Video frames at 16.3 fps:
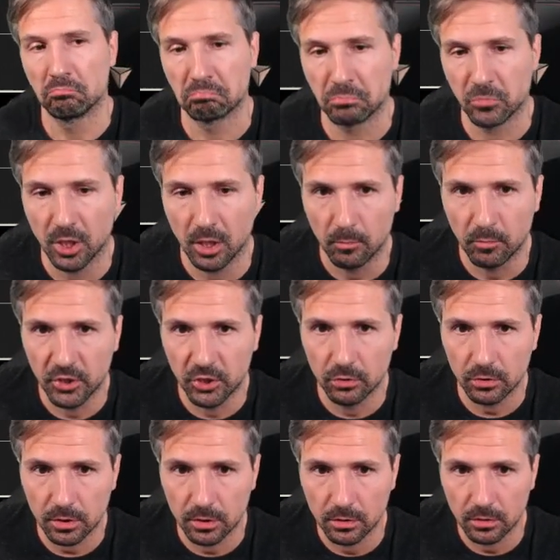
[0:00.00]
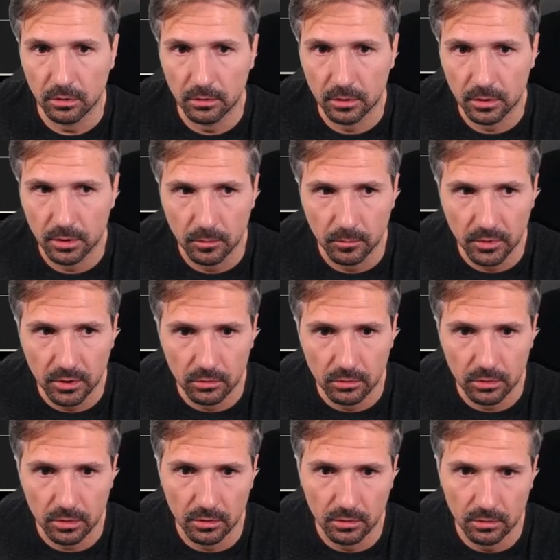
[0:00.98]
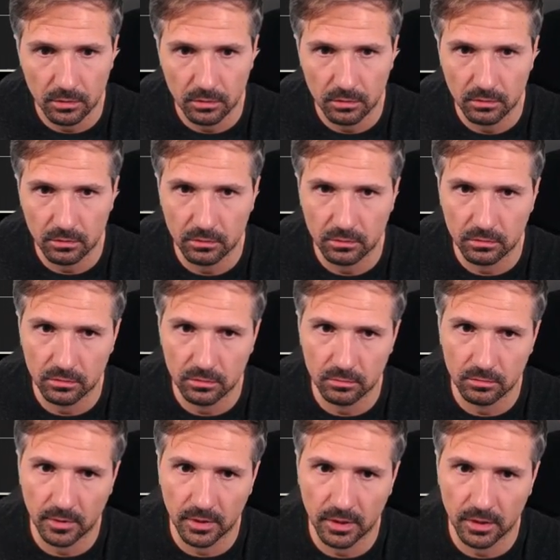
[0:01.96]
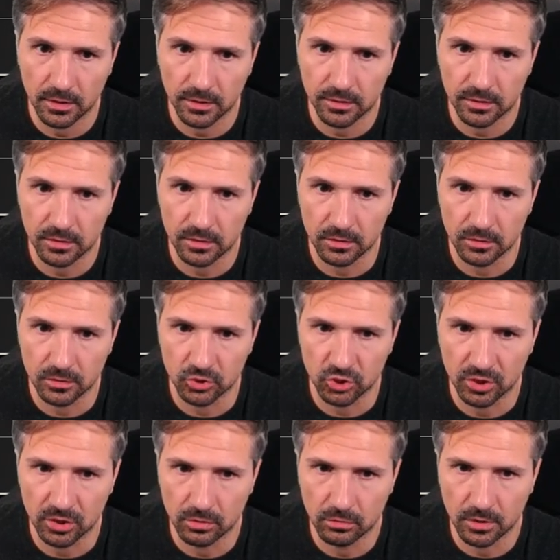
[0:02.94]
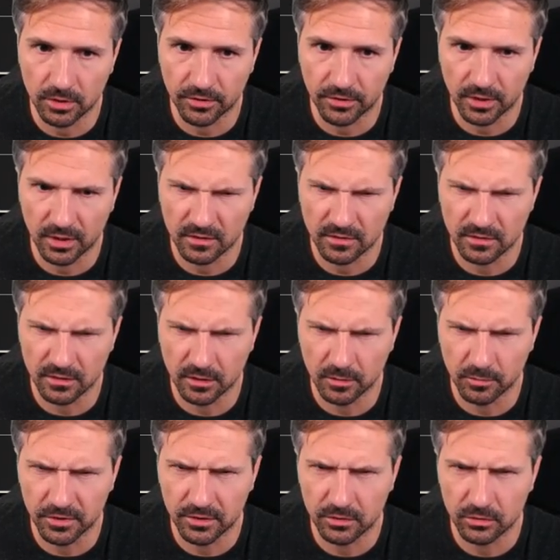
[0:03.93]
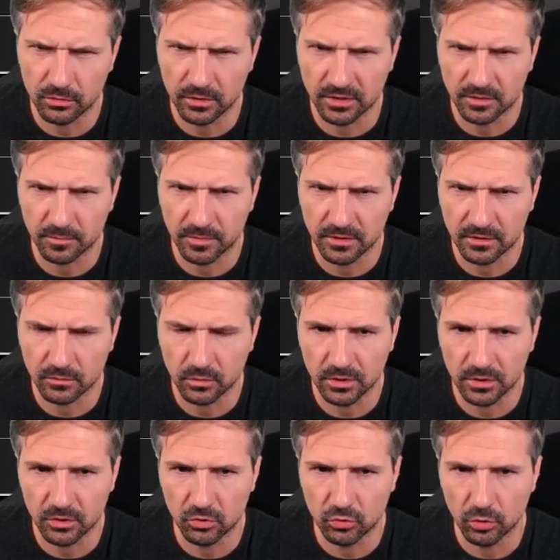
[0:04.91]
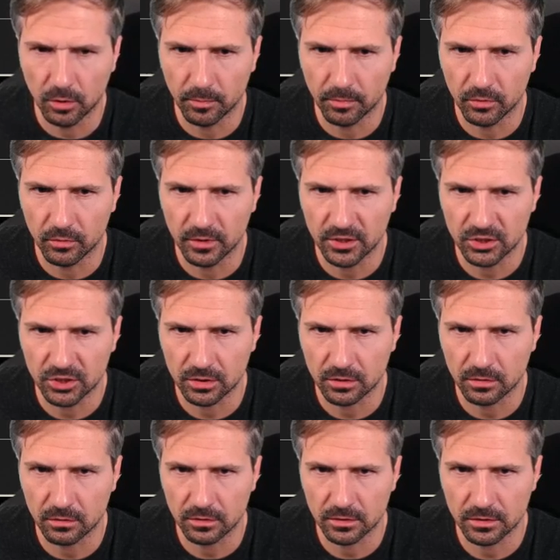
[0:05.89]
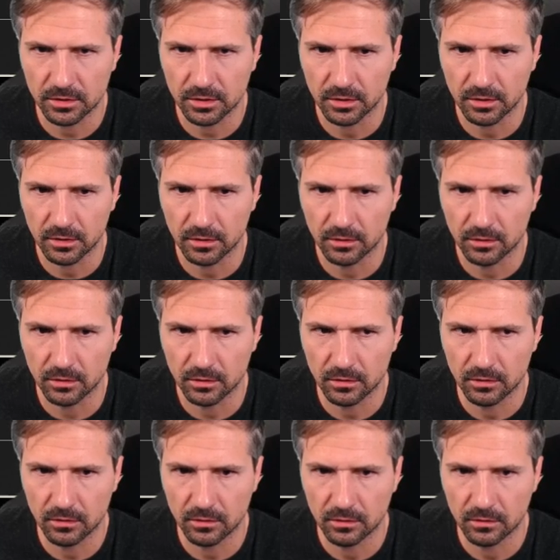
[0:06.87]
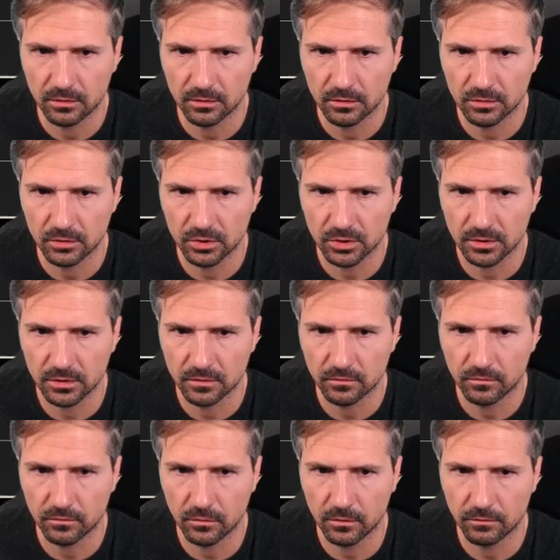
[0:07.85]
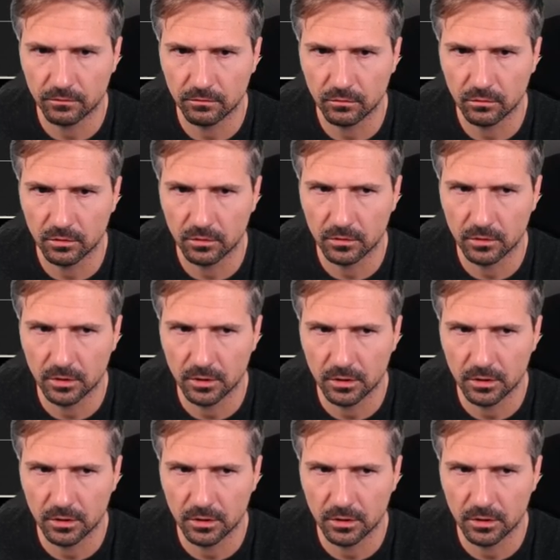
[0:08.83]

Can be good, huh? Can be good. But in general, I think it's a little bit too expensive with the 2 operation cost and just 4-4.